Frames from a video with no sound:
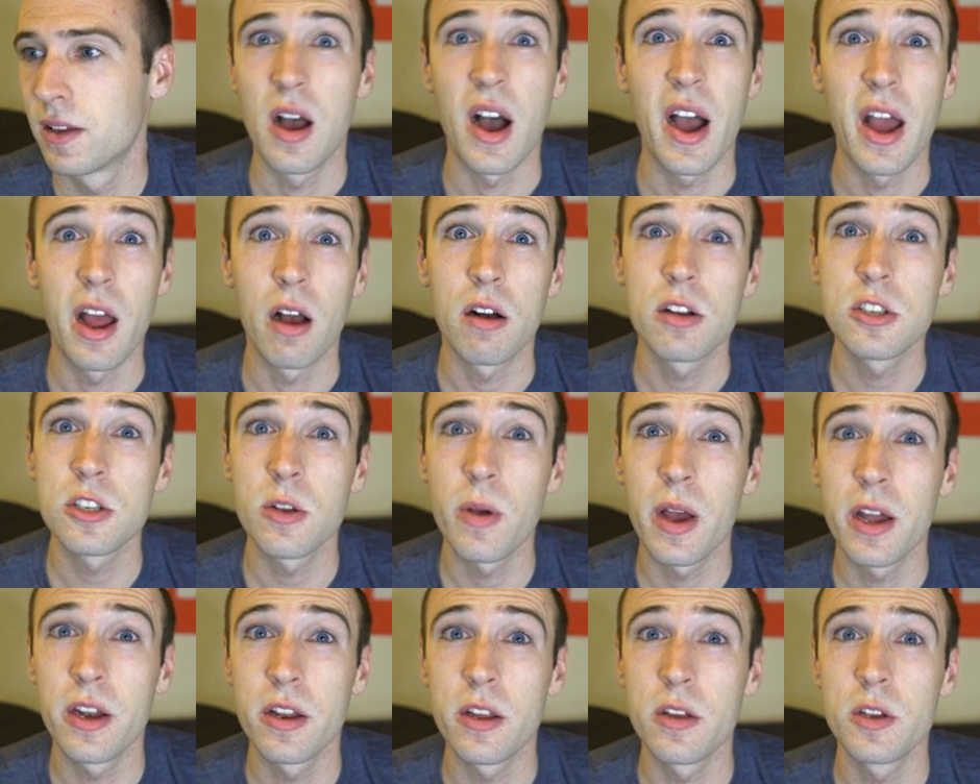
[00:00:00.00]
I also
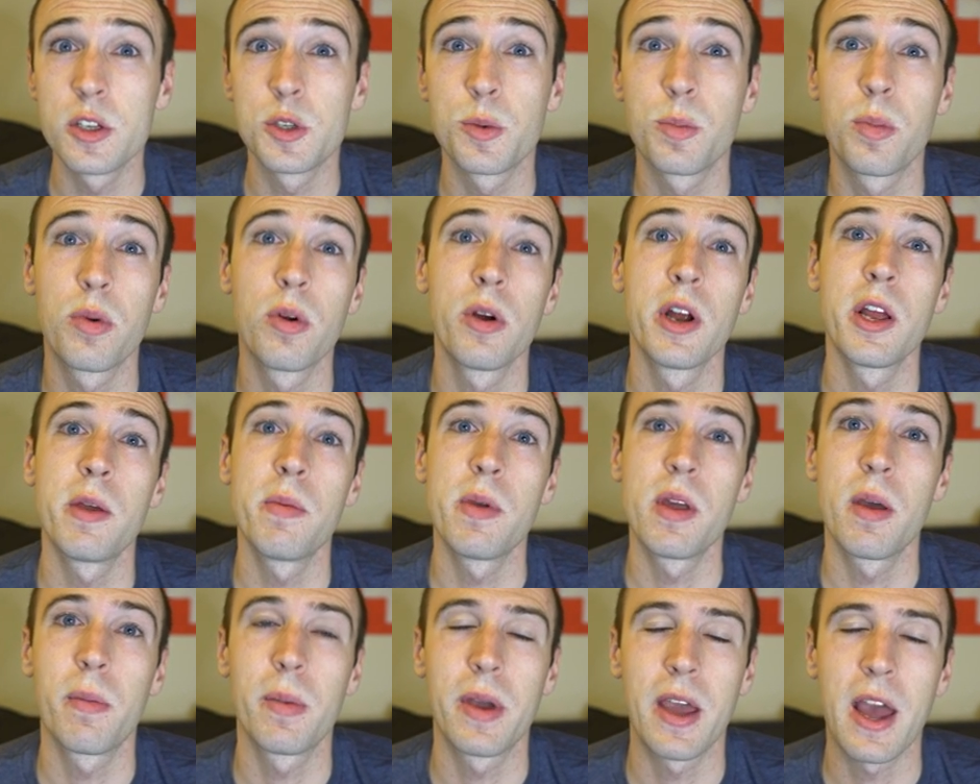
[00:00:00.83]
had to use
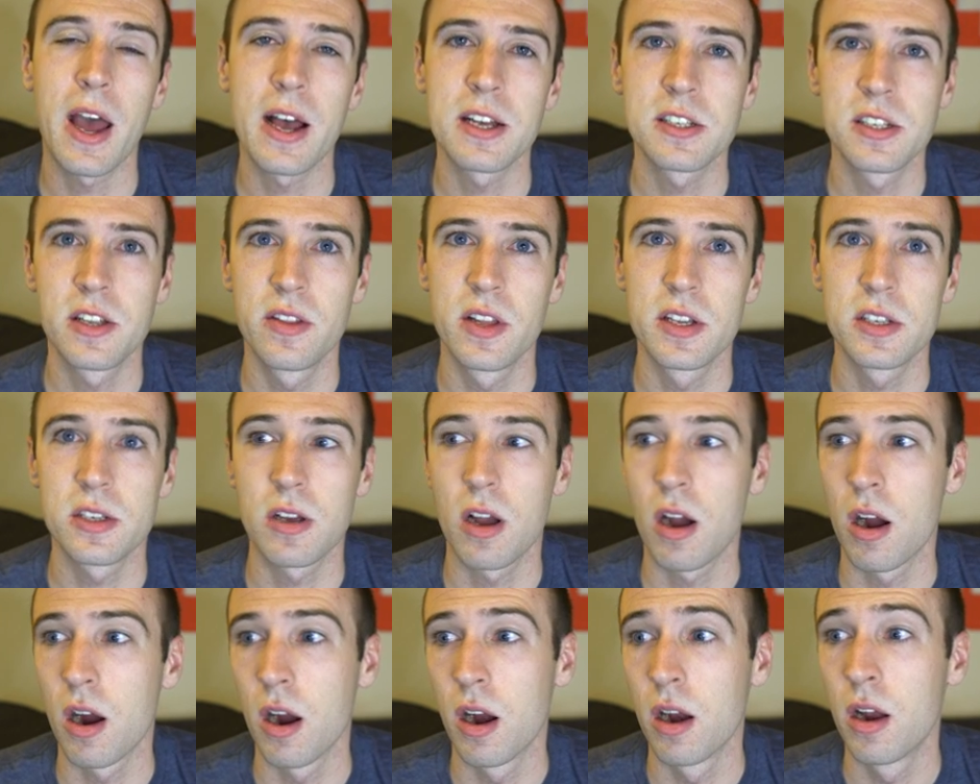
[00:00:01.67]
premium gas in this
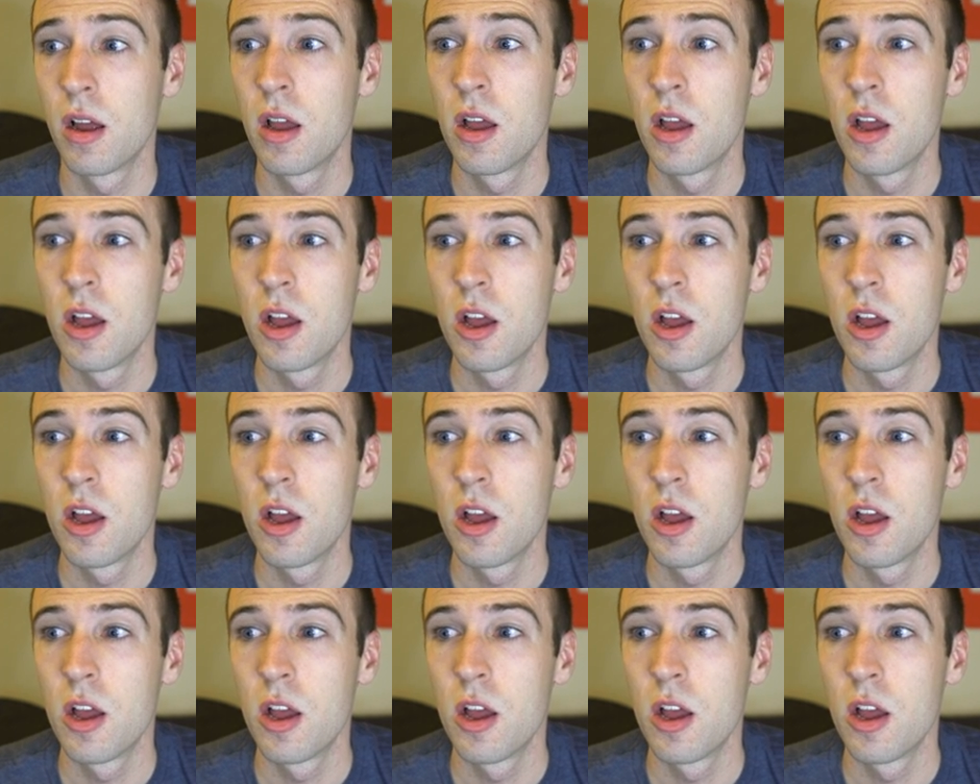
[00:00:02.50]
car,